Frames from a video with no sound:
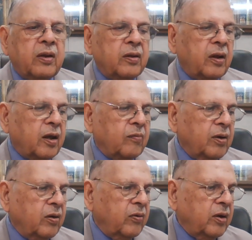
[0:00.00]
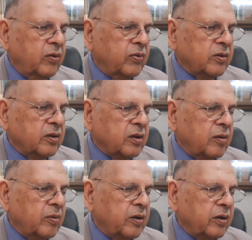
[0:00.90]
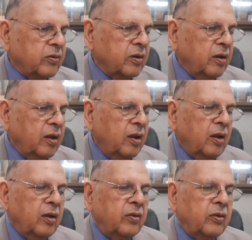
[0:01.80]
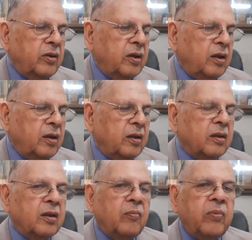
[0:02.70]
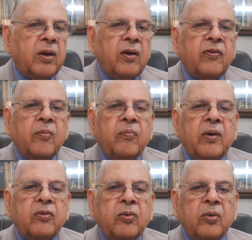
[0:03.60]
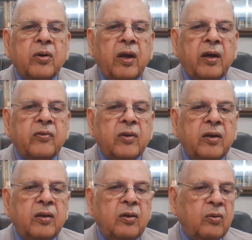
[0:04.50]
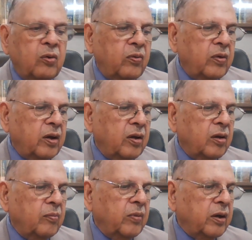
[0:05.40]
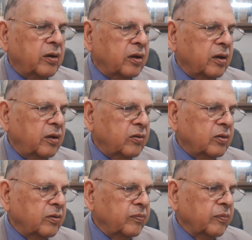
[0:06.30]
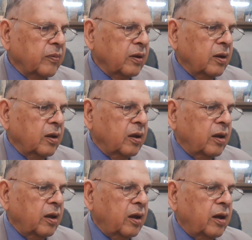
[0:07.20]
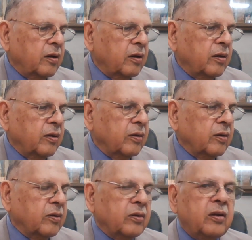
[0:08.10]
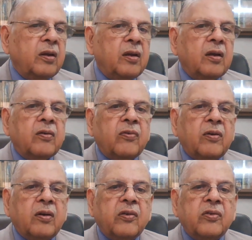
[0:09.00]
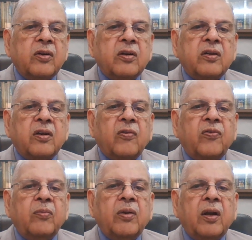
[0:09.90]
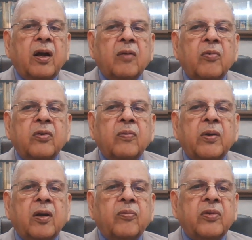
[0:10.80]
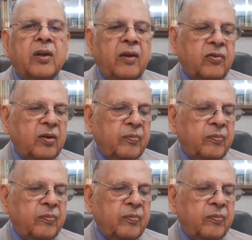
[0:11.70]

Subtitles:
Normal ovarian function can be addressed. The number of mature eggs in the ovary may decrease, and the concentration of female hormones becomes less.